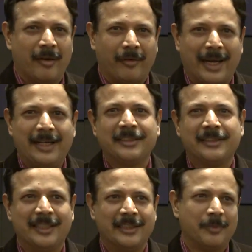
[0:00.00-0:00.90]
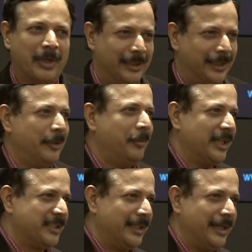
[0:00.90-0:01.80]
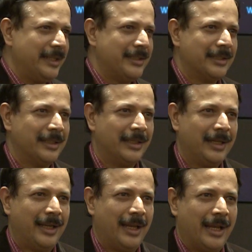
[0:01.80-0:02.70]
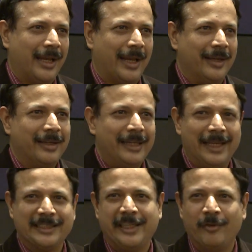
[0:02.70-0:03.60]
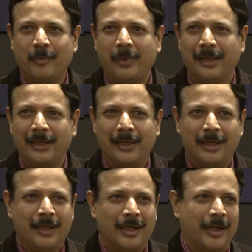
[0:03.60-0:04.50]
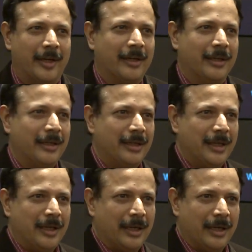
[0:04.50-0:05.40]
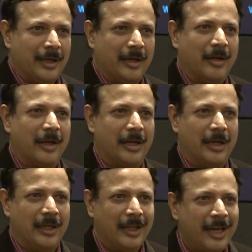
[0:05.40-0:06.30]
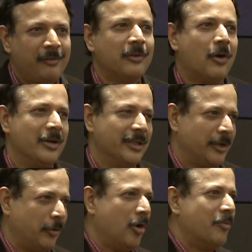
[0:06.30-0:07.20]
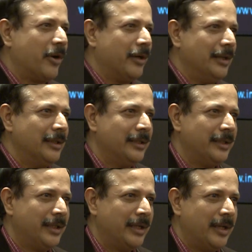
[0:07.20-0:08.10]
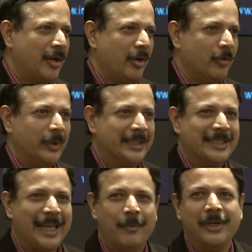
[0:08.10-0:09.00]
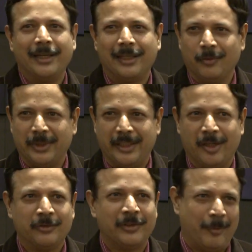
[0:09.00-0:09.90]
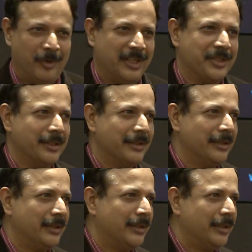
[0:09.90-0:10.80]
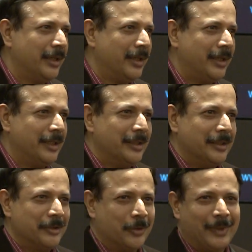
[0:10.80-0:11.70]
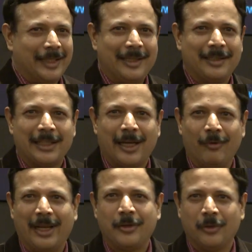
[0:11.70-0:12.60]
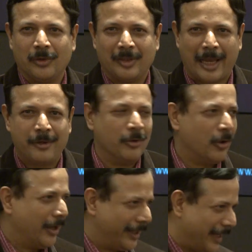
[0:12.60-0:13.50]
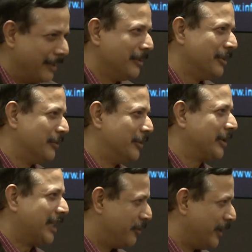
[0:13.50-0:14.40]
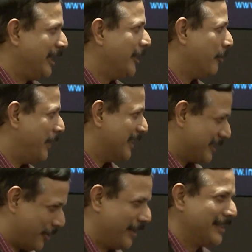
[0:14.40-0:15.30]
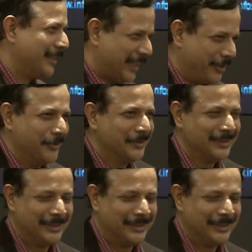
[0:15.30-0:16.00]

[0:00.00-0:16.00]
right since my early PhD days, and he has given me a lifelong role model which is eminently worthy of emulation. So with that, I would like to thank you all again for conferring on me this honor. Thank you.